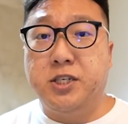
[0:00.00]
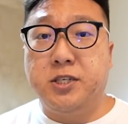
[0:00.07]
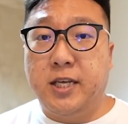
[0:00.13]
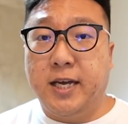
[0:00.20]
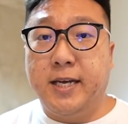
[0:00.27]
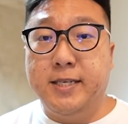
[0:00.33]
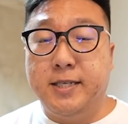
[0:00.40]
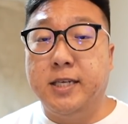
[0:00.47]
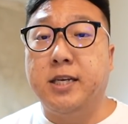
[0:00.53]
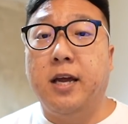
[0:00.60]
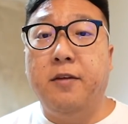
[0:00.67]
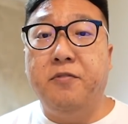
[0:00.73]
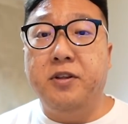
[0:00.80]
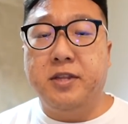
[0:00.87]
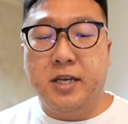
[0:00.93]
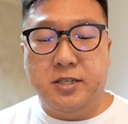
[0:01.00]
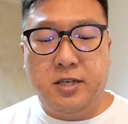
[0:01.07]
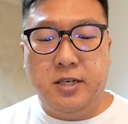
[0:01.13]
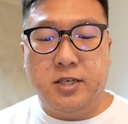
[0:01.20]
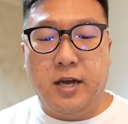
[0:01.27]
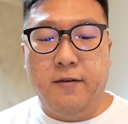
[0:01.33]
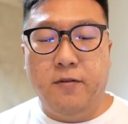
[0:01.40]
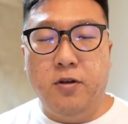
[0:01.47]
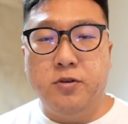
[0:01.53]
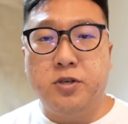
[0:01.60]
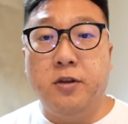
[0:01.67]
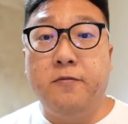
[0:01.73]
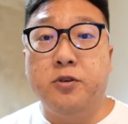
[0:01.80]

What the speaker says: second stage, and even third stage evolution.